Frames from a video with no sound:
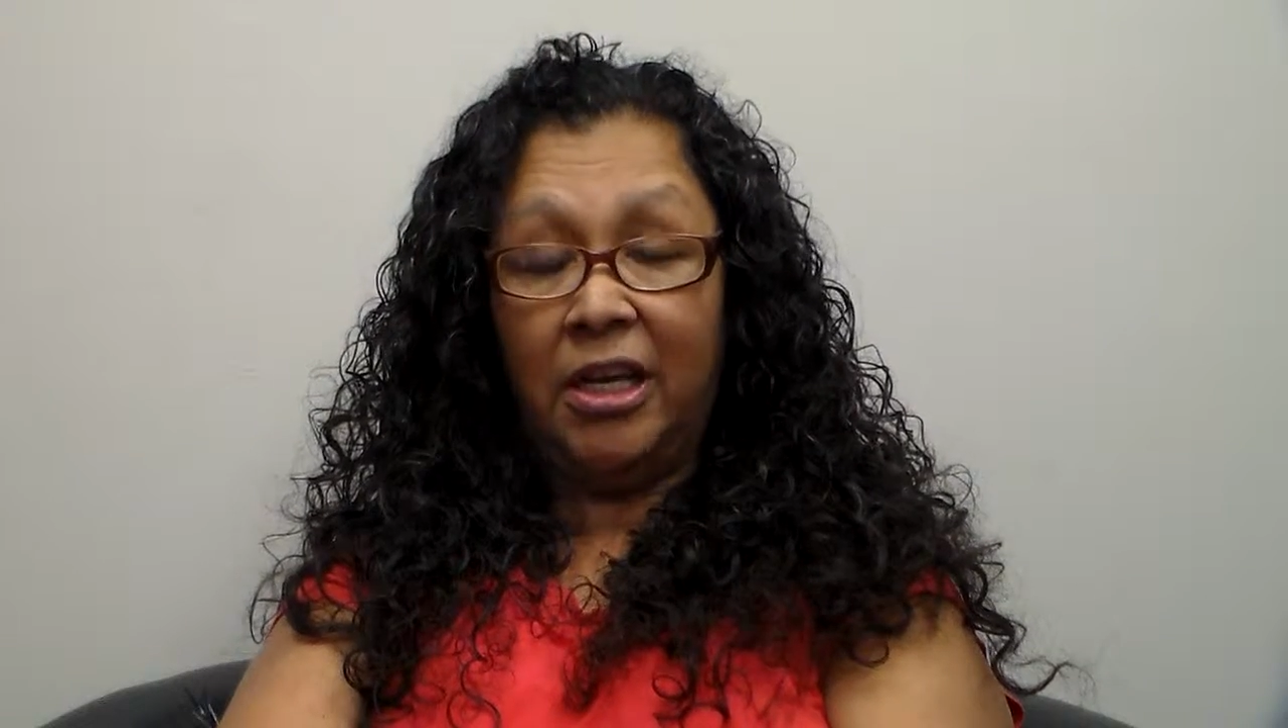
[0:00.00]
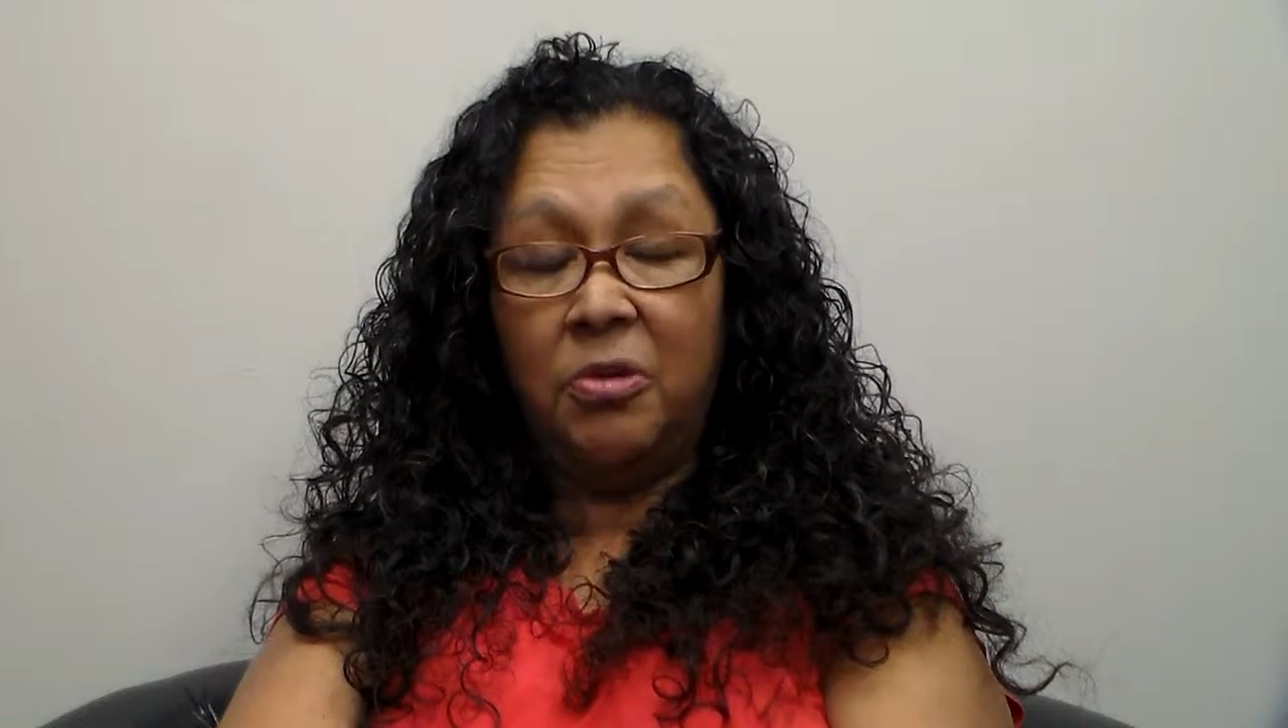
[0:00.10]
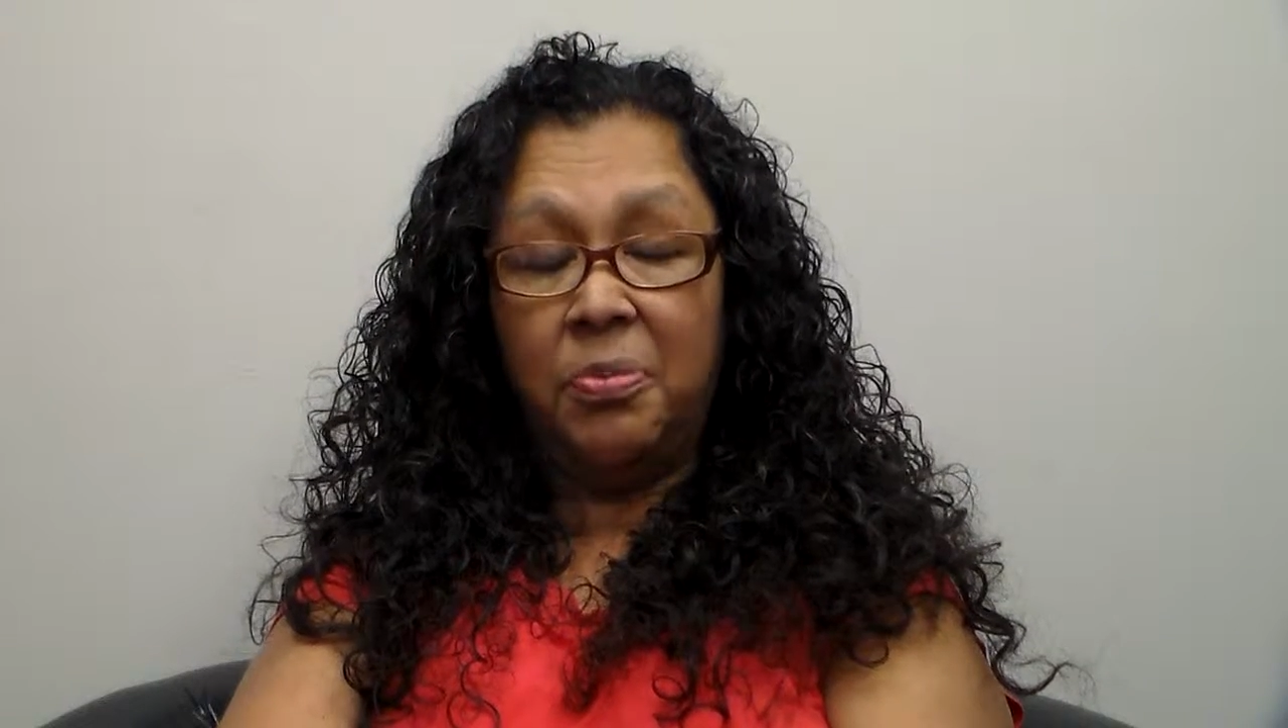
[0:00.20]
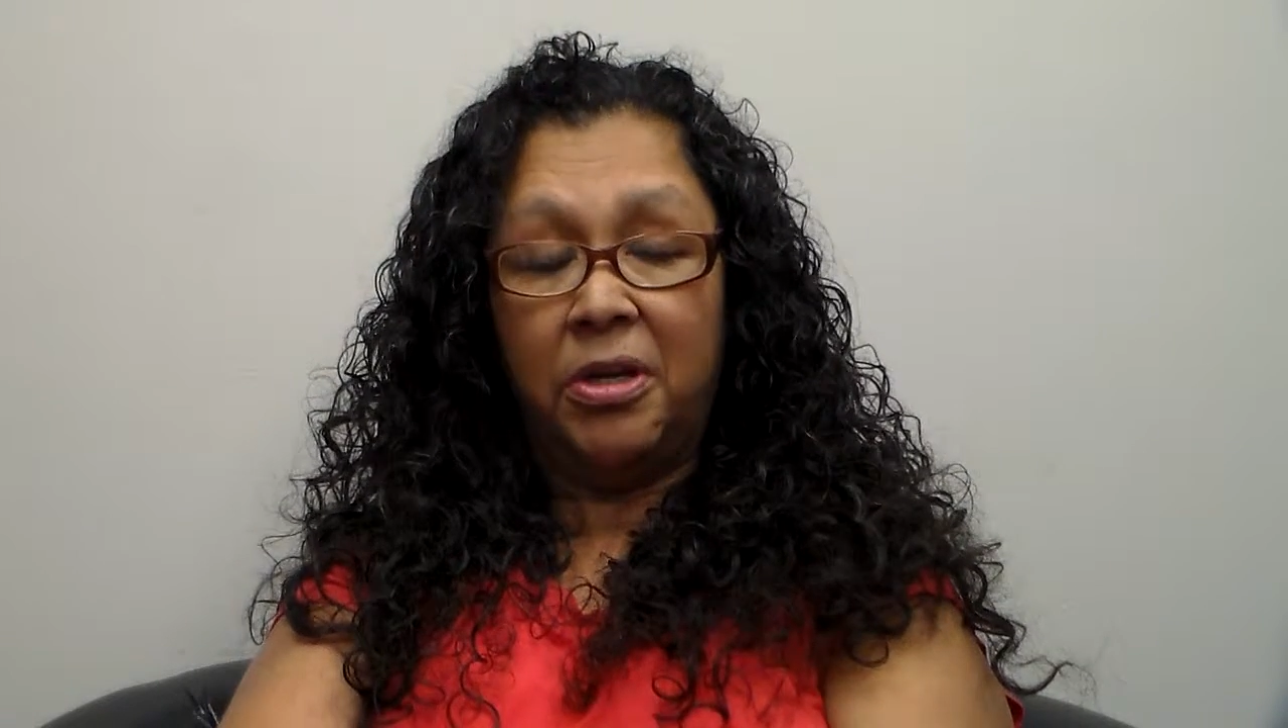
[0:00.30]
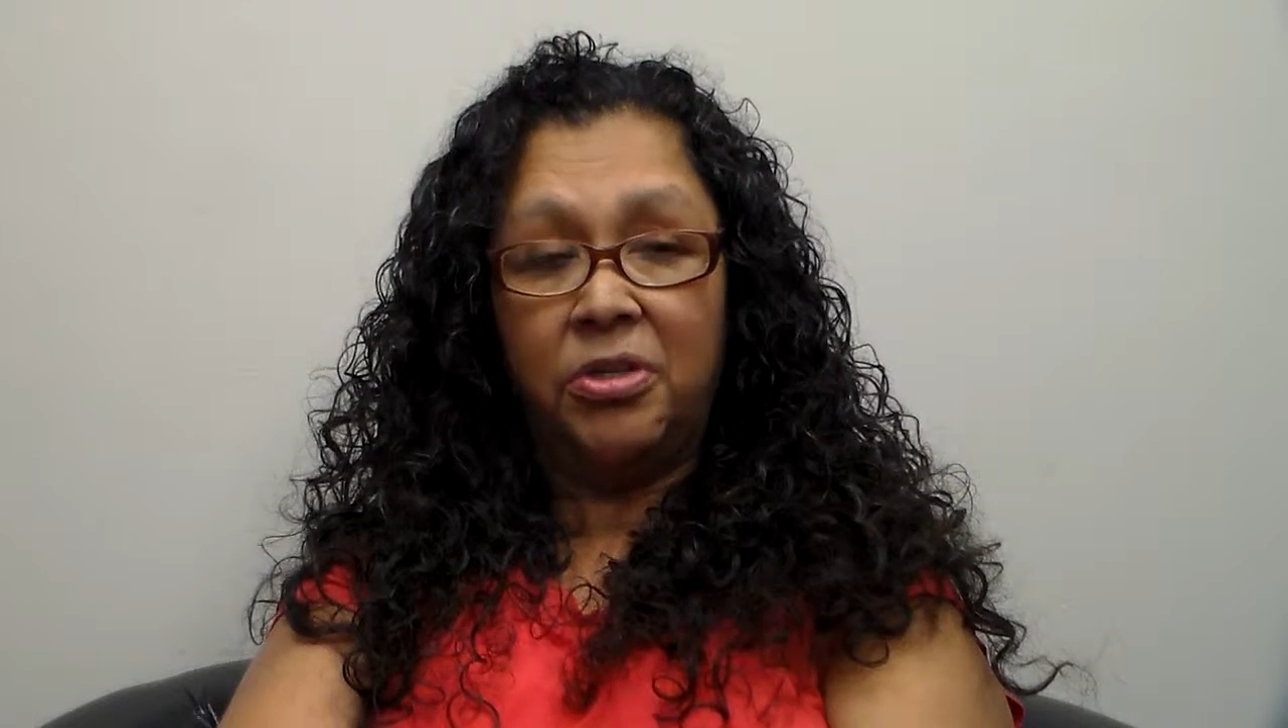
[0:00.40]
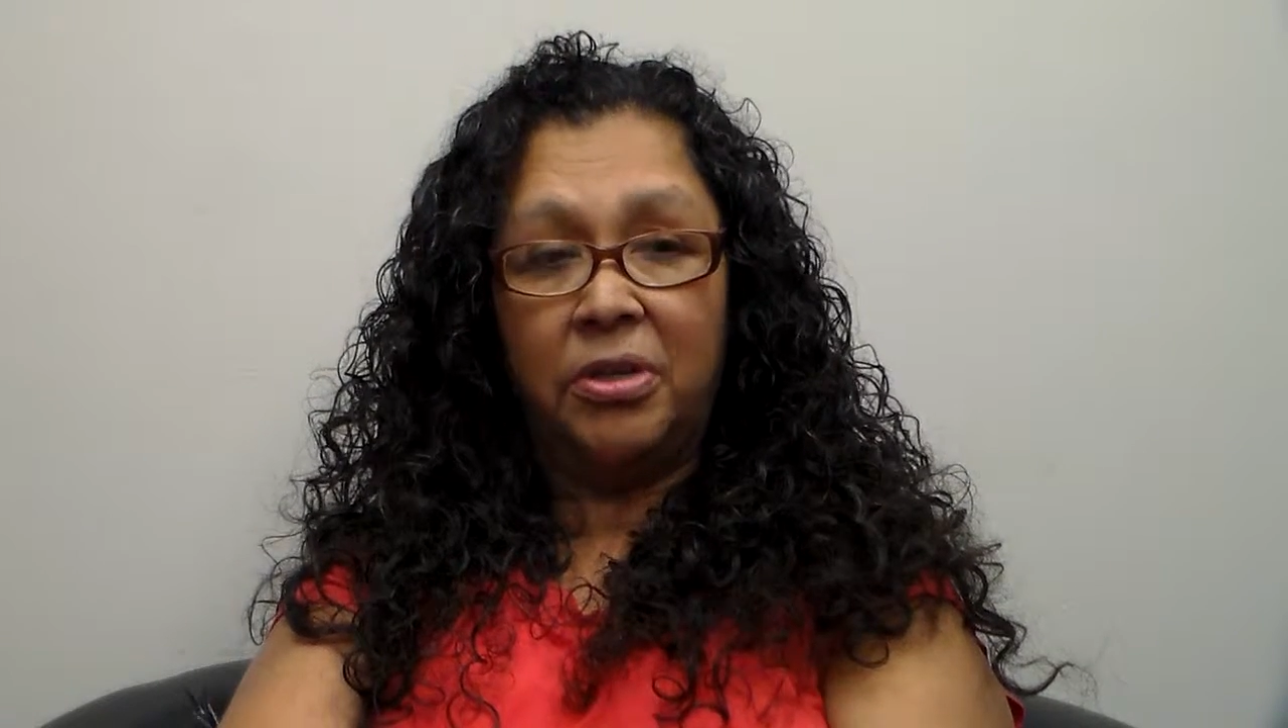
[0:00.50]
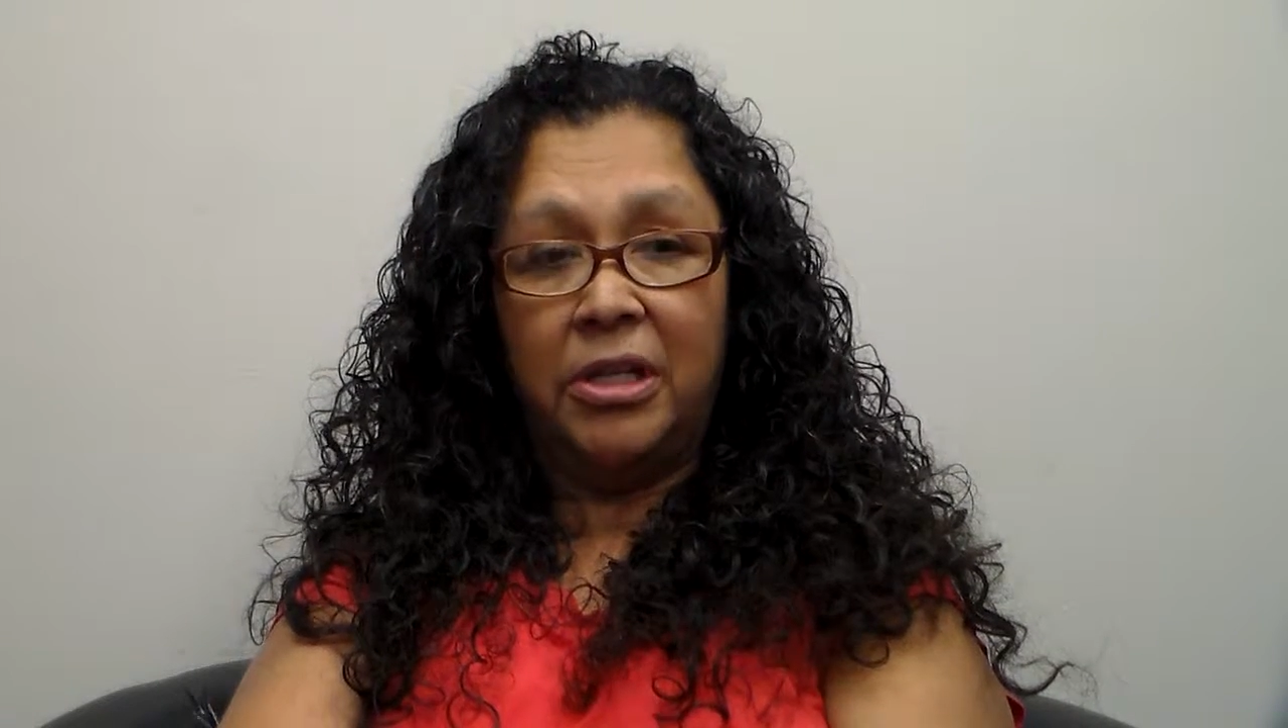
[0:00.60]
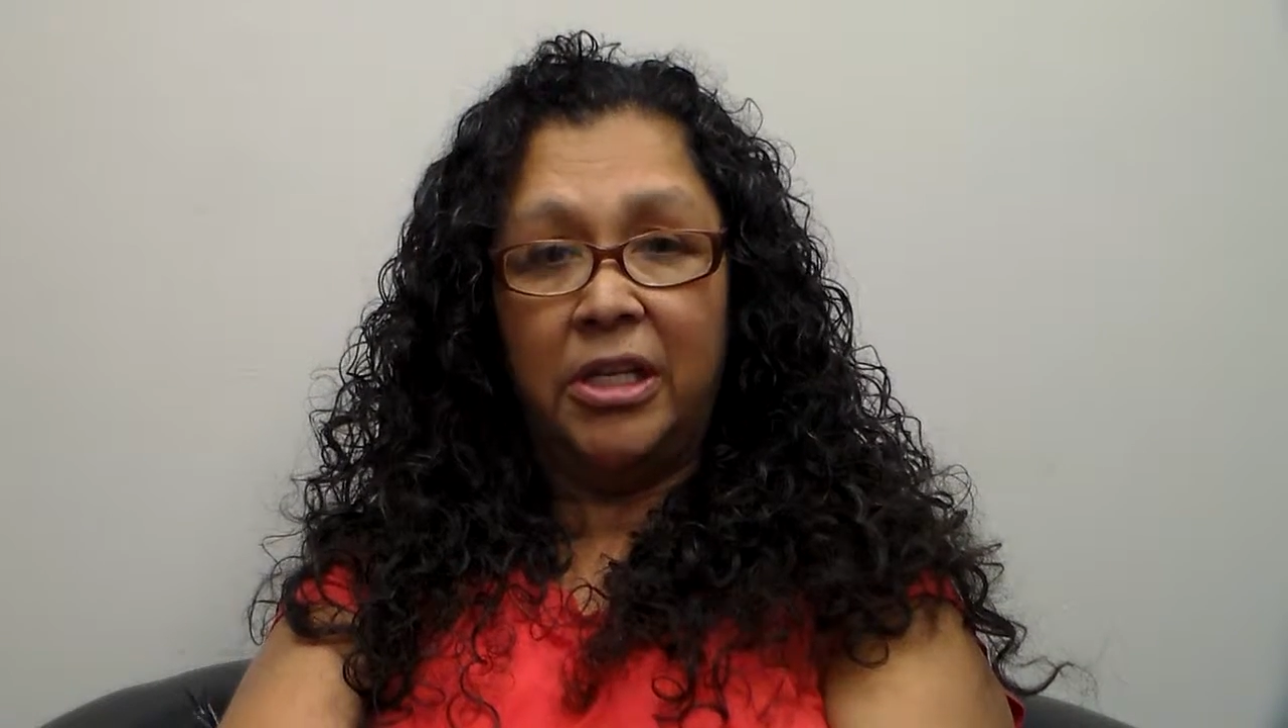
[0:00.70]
acupuncture